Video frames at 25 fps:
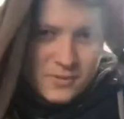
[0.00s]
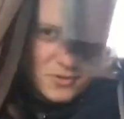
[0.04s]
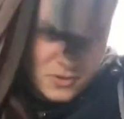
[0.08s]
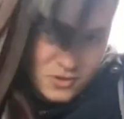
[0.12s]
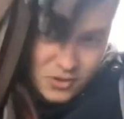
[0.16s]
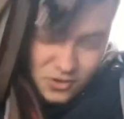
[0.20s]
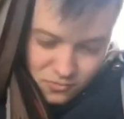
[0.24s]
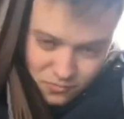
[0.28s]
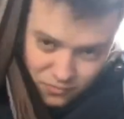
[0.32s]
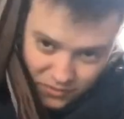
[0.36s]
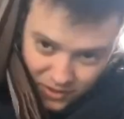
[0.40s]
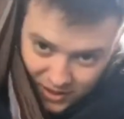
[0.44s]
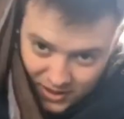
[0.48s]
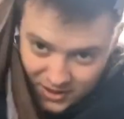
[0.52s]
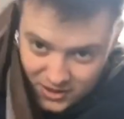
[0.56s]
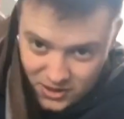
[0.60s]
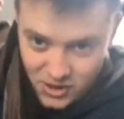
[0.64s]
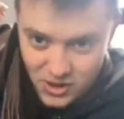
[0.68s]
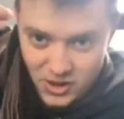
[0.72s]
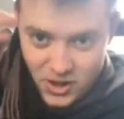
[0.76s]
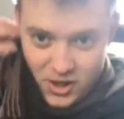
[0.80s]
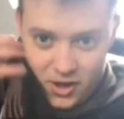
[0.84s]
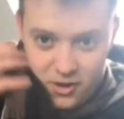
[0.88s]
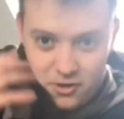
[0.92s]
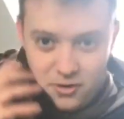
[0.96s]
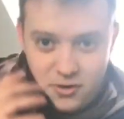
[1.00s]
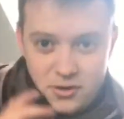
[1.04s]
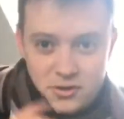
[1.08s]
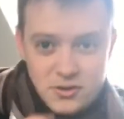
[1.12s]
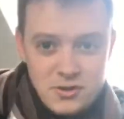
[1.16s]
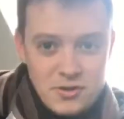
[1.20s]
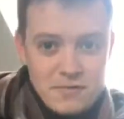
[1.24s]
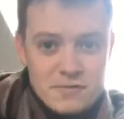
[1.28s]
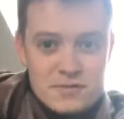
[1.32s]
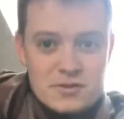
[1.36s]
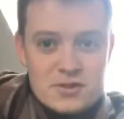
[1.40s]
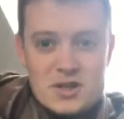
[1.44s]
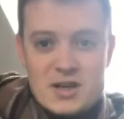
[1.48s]
not really slow, because
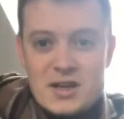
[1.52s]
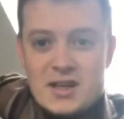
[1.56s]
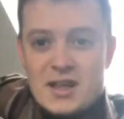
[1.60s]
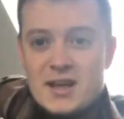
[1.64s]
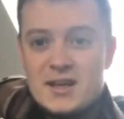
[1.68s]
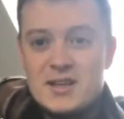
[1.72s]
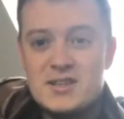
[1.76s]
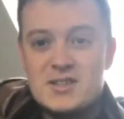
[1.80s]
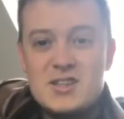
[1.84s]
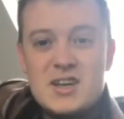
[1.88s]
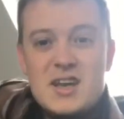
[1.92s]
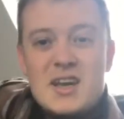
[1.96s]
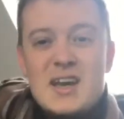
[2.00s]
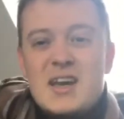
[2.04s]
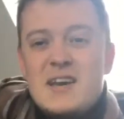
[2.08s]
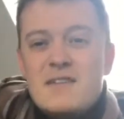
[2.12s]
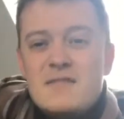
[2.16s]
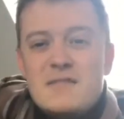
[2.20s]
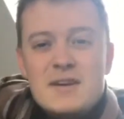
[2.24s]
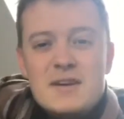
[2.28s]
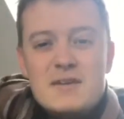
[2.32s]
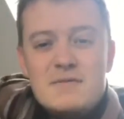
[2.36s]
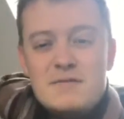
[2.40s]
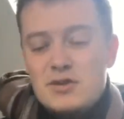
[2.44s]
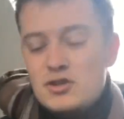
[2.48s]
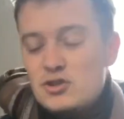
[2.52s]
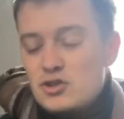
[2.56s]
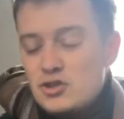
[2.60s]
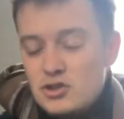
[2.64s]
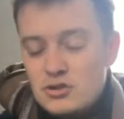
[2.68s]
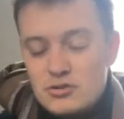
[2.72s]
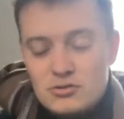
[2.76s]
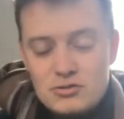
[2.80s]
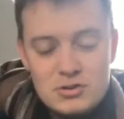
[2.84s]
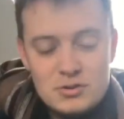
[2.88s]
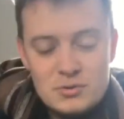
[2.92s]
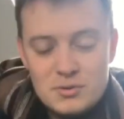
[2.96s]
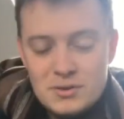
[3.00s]
obviously they can see even if
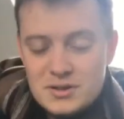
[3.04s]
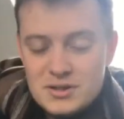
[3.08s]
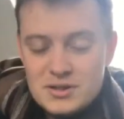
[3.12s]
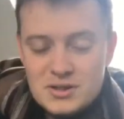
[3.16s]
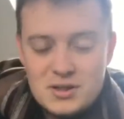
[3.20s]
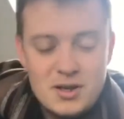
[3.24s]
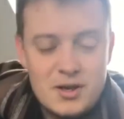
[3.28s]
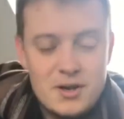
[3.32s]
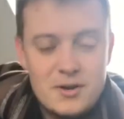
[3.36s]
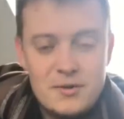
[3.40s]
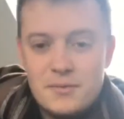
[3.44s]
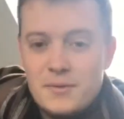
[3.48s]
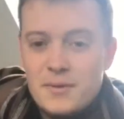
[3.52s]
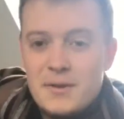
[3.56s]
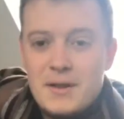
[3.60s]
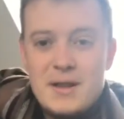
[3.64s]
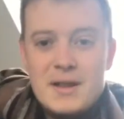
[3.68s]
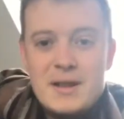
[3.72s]
you do it slow,